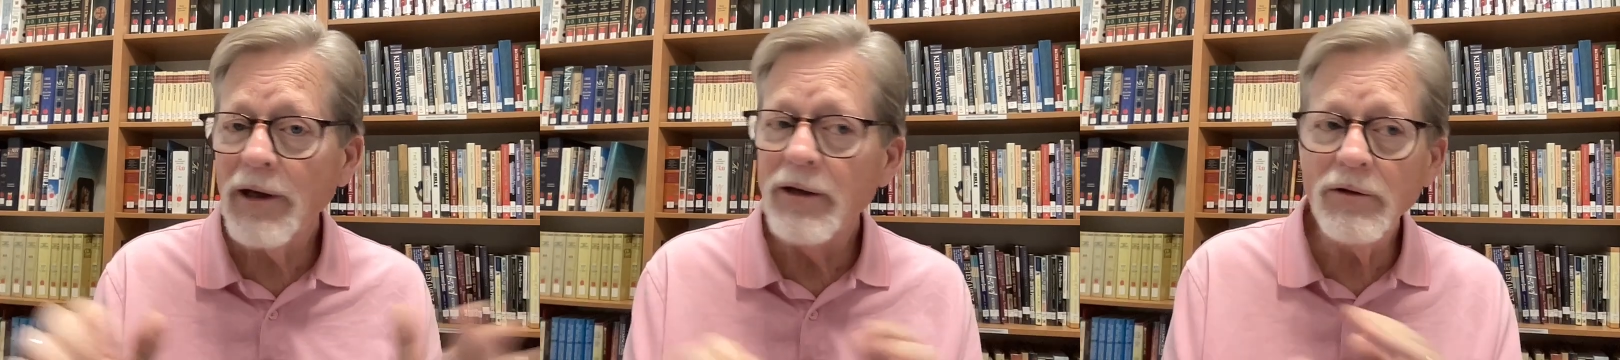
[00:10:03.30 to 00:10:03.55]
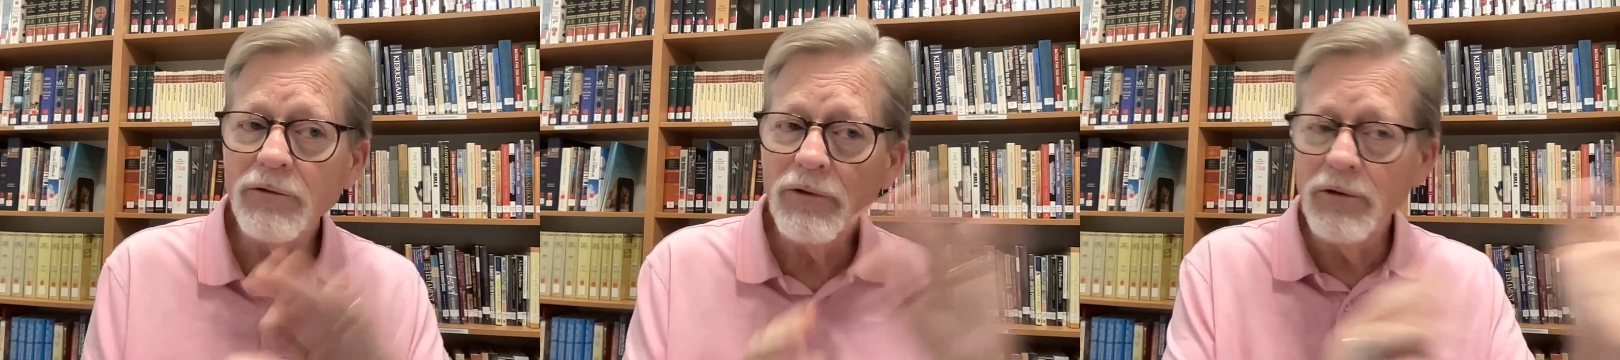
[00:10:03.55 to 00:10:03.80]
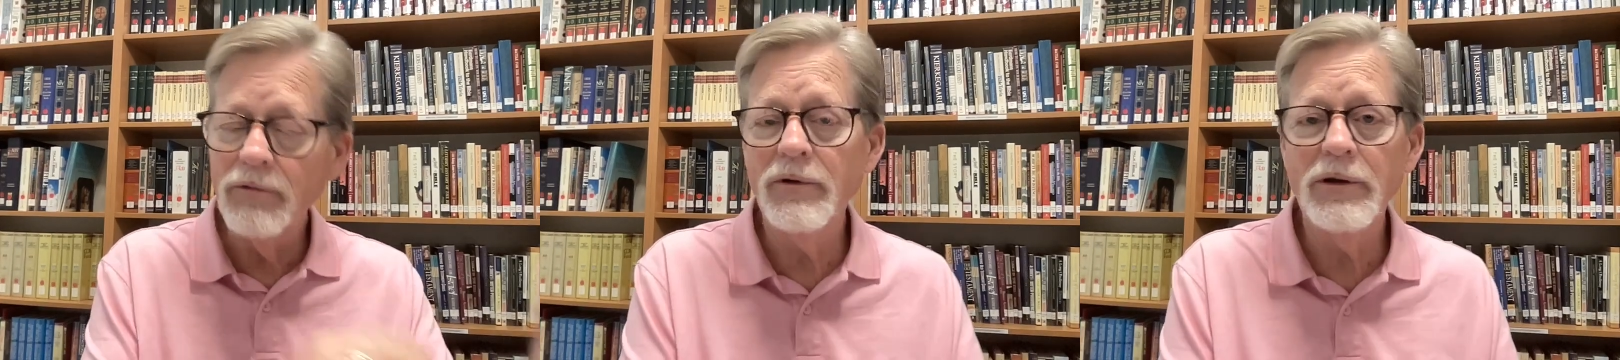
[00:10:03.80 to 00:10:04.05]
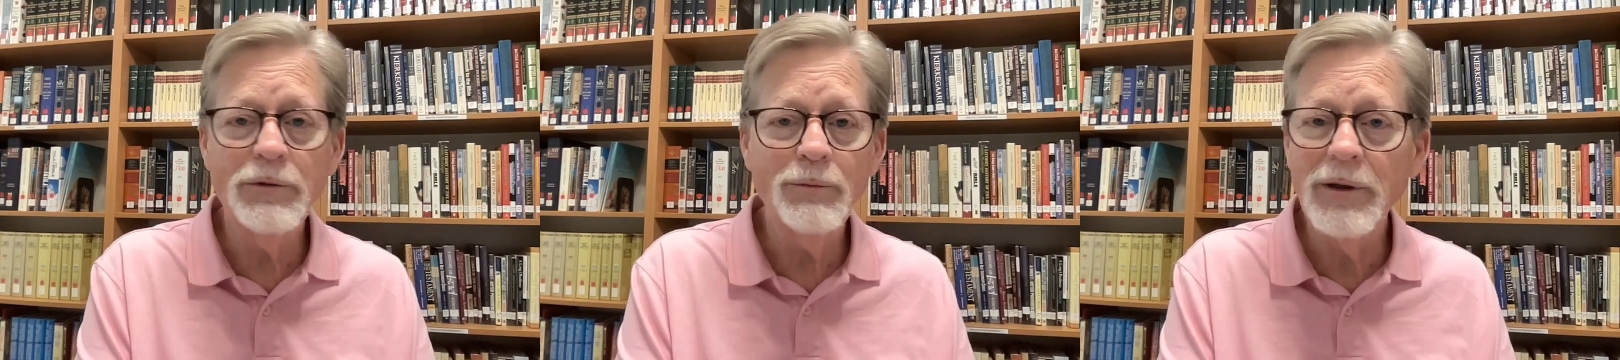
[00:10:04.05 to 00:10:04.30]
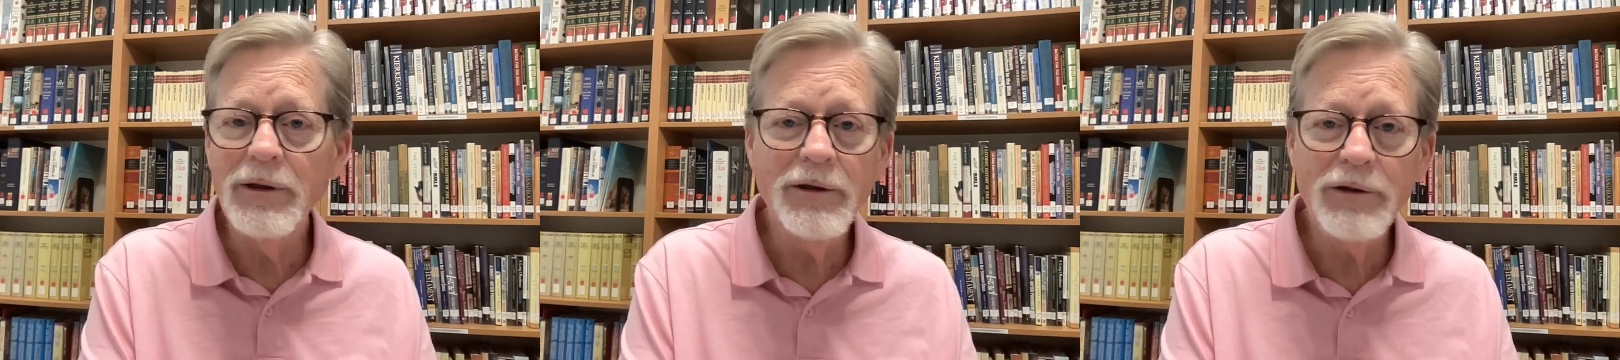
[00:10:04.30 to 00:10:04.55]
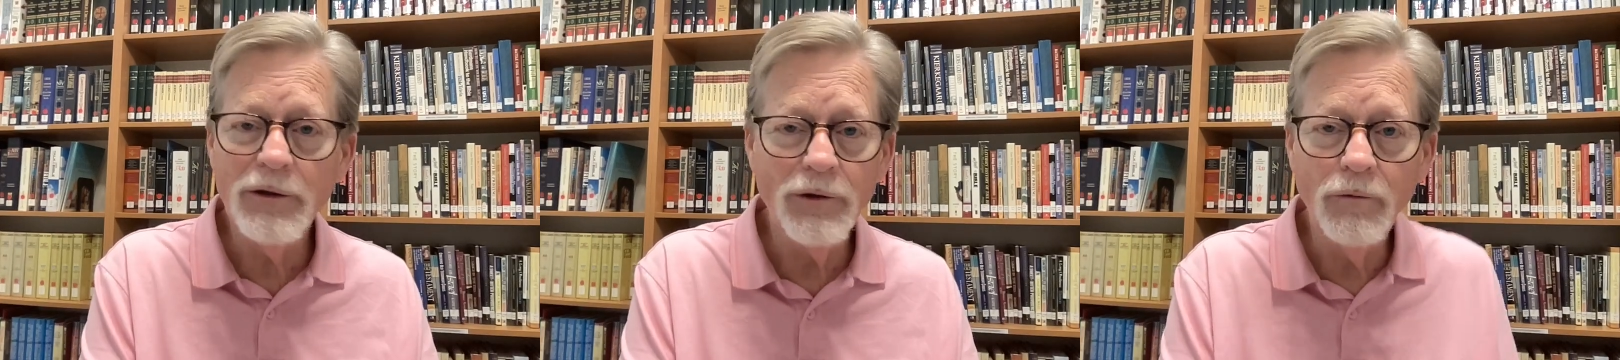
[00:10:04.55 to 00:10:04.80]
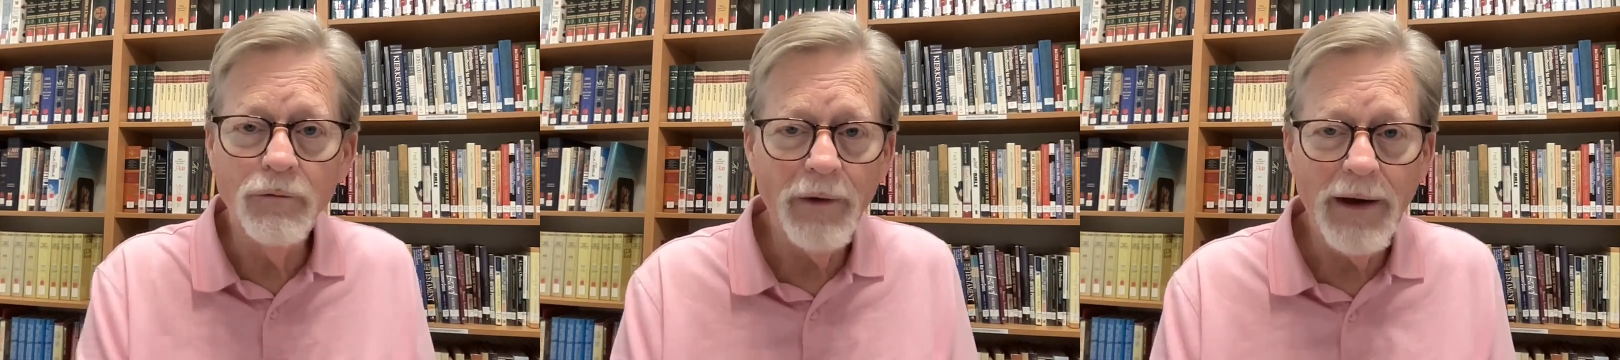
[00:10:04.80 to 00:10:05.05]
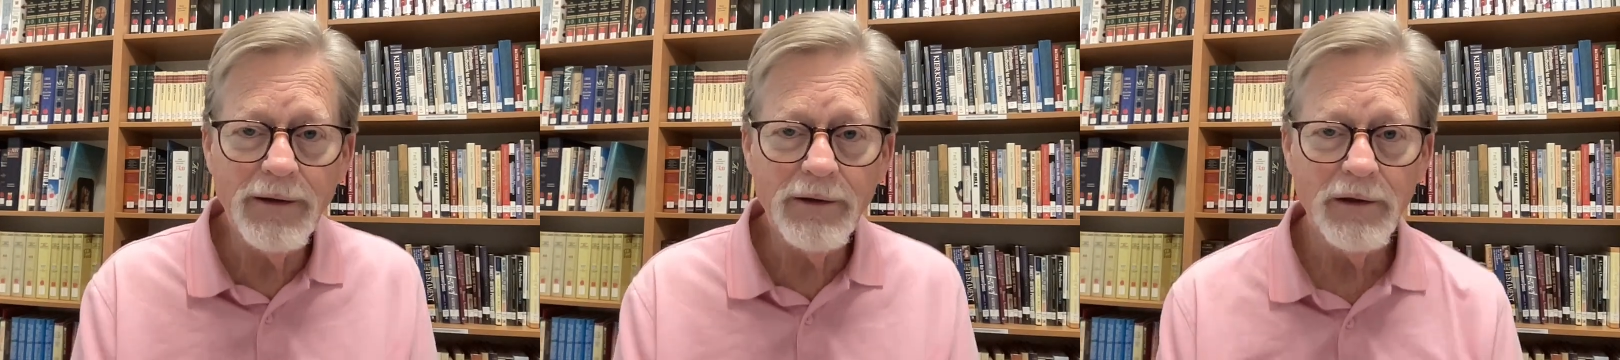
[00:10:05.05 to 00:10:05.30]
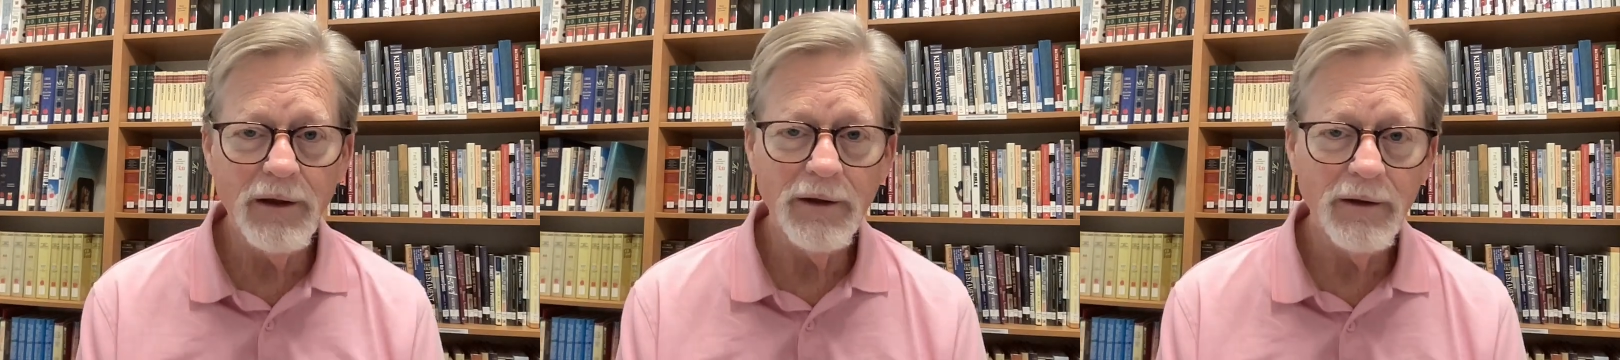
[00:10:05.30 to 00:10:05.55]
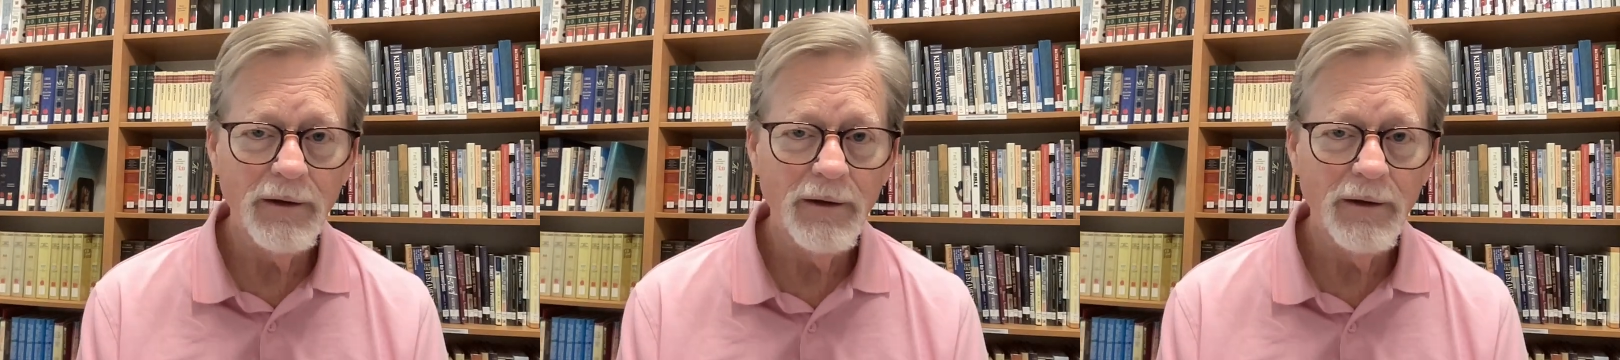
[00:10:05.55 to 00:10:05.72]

I don't do this medicinal fasting.